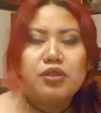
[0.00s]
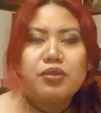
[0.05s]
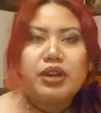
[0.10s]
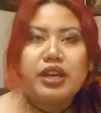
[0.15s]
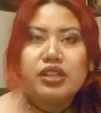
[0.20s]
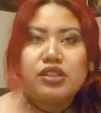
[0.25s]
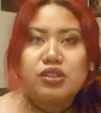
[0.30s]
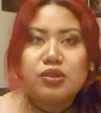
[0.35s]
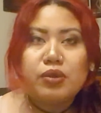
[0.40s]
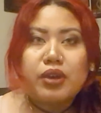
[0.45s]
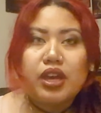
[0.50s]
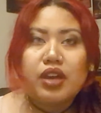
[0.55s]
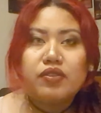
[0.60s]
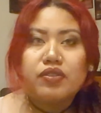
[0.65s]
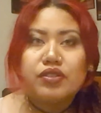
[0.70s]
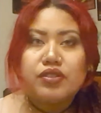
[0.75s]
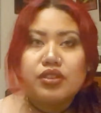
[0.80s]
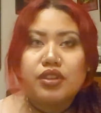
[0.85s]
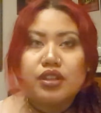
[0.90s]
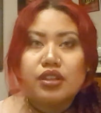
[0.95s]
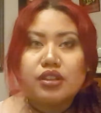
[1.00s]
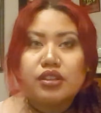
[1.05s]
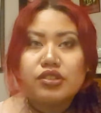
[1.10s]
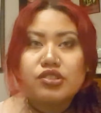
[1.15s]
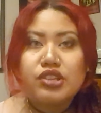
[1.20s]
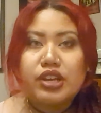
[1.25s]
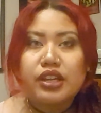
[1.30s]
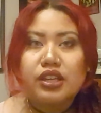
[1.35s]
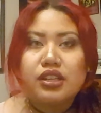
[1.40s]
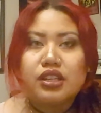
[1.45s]
I do have the
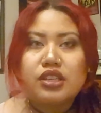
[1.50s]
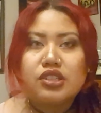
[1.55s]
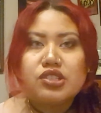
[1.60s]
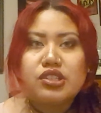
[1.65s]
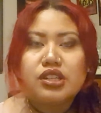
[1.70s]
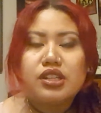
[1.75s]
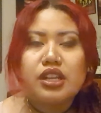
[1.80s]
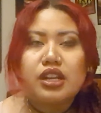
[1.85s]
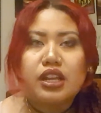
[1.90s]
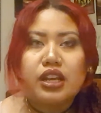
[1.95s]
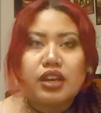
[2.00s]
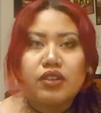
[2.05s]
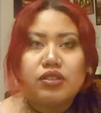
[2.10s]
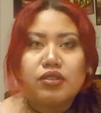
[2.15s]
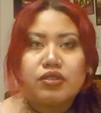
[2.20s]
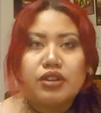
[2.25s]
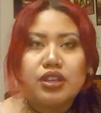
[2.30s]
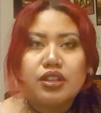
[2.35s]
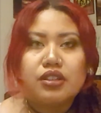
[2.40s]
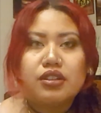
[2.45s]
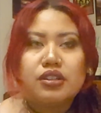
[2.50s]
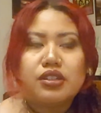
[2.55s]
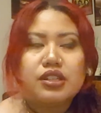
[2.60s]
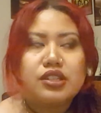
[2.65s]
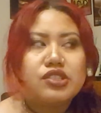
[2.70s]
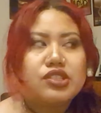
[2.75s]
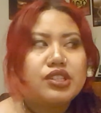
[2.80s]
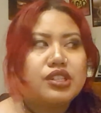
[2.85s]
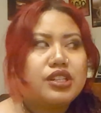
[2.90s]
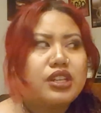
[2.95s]
check edition and I have the regular
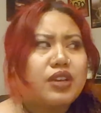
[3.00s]
edition.